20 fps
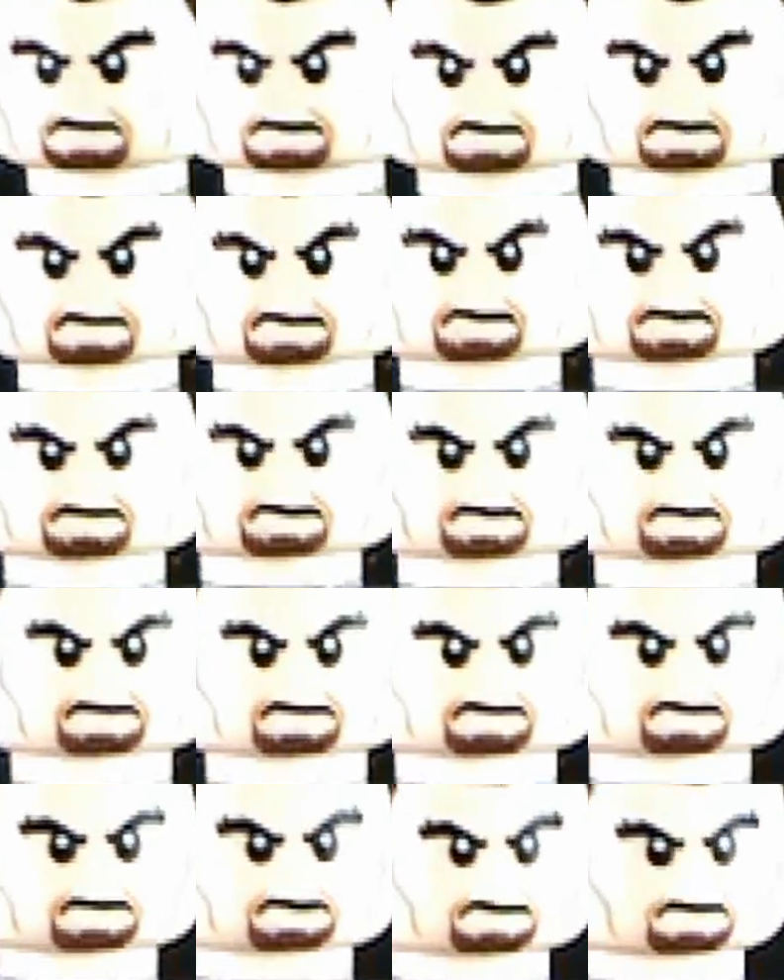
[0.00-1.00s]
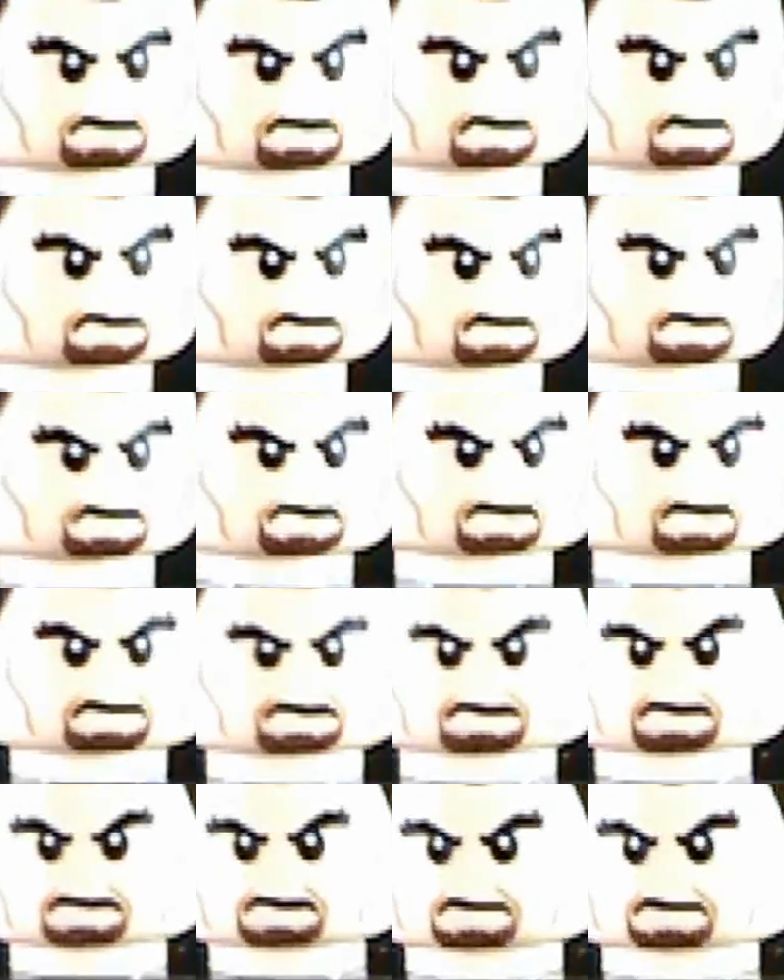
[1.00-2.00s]
You can see he's got some goatee
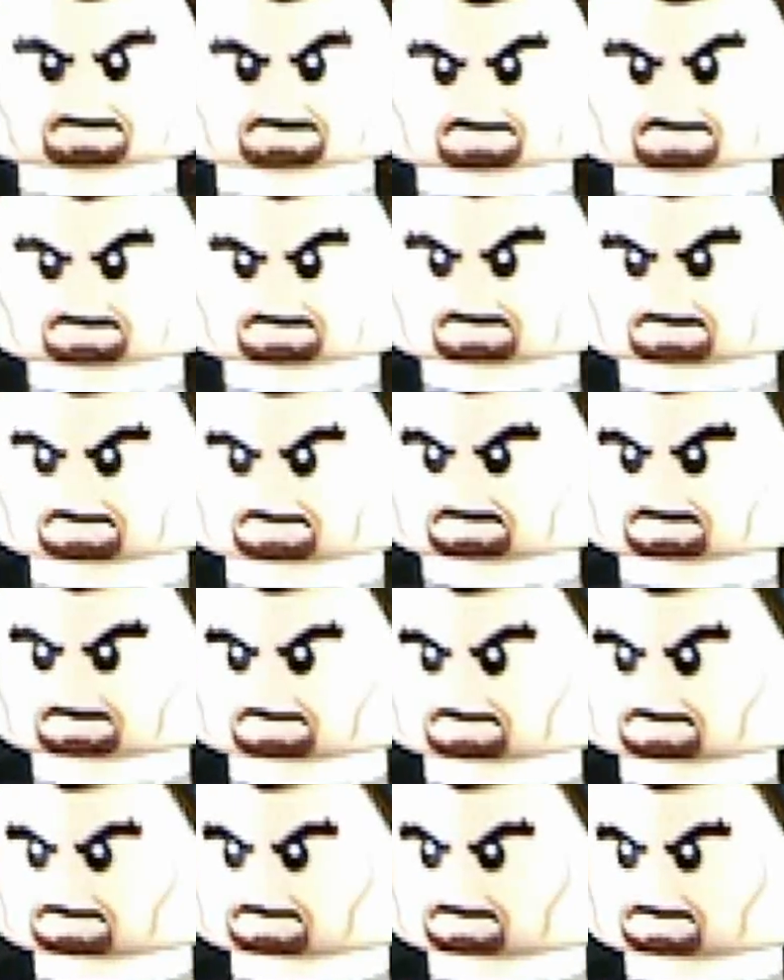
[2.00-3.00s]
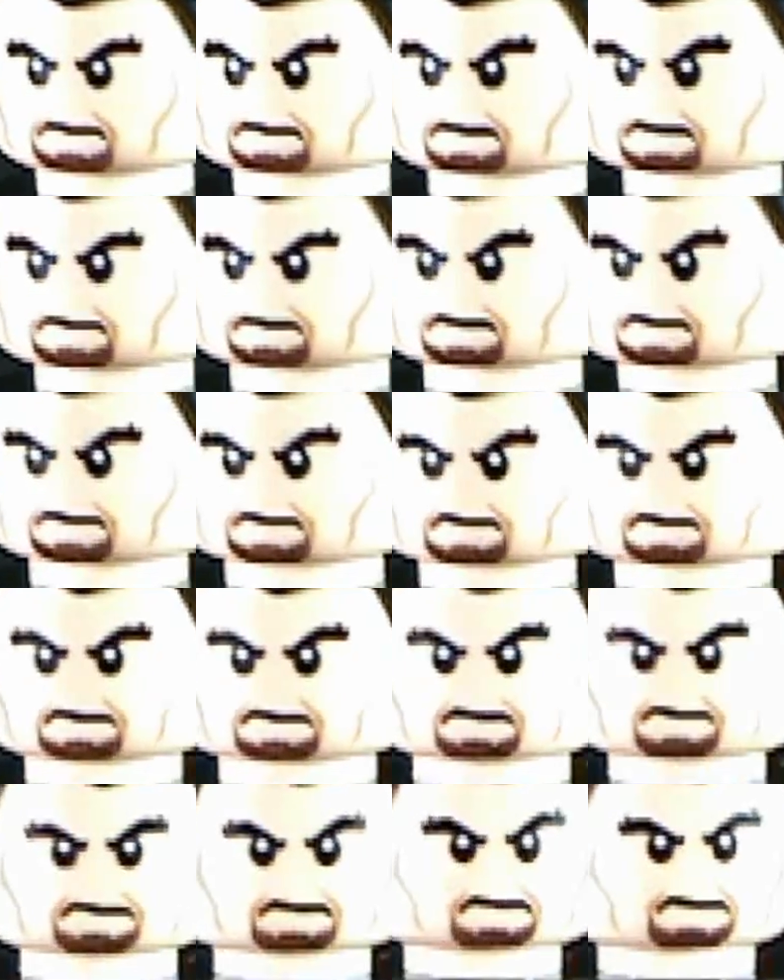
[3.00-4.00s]
going on there, some bottom
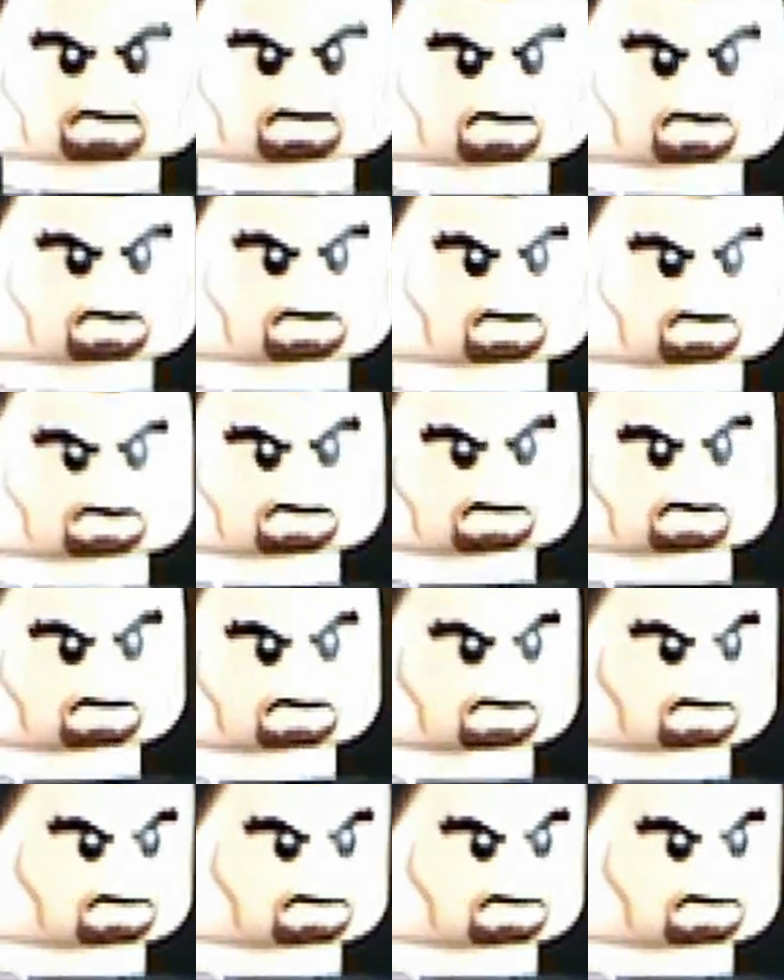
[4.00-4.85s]
beard going on.